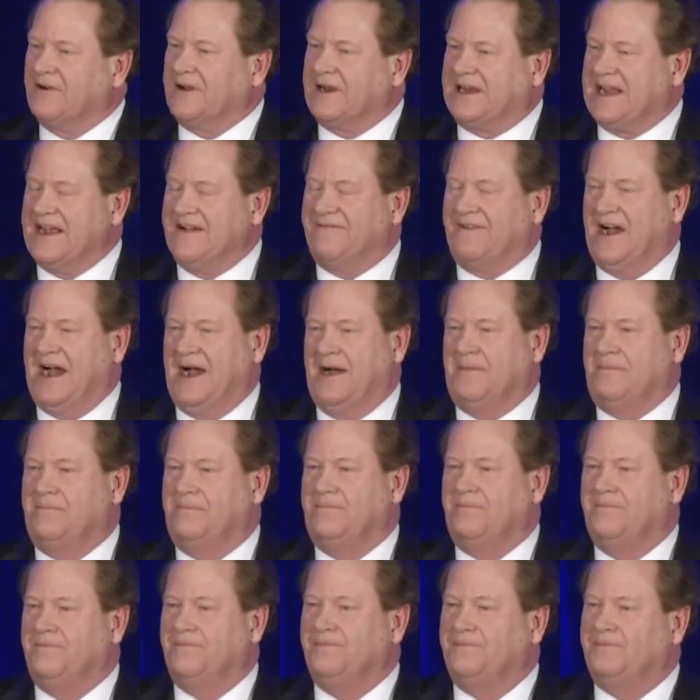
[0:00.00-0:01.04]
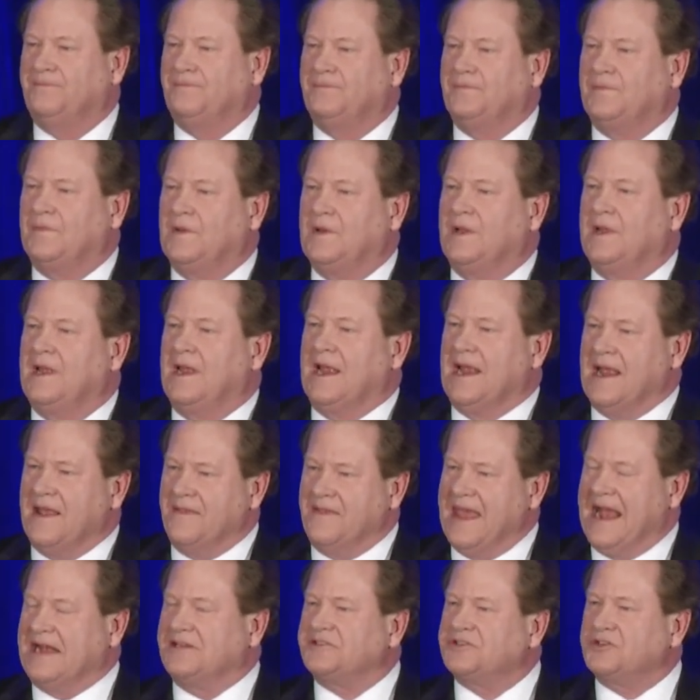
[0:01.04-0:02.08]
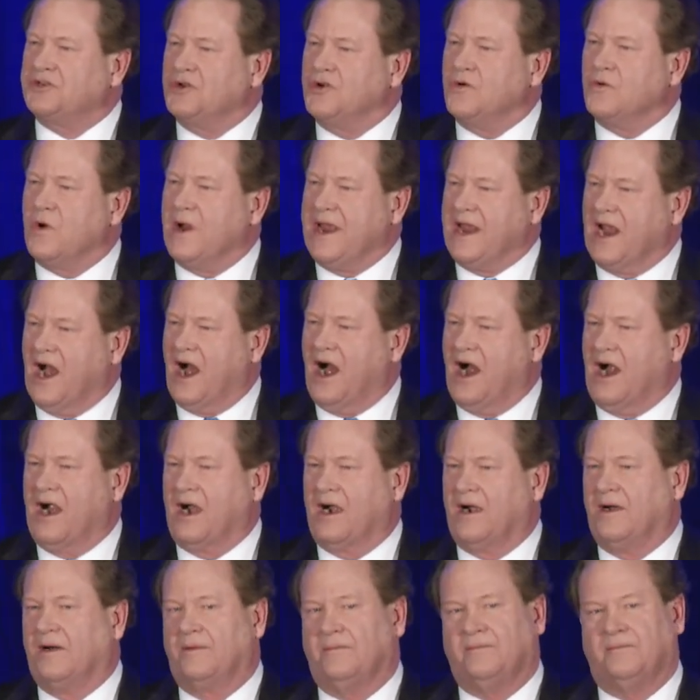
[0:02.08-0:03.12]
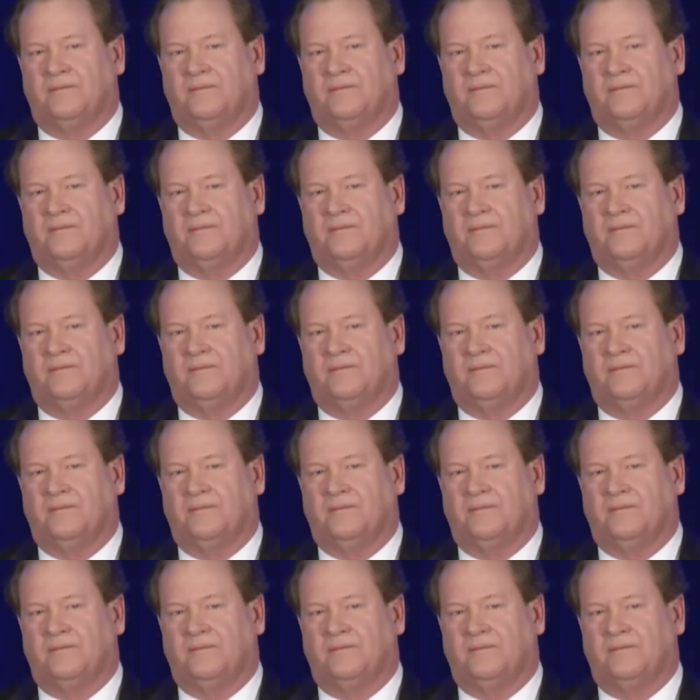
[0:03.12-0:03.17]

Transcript: give up, and that's who we are.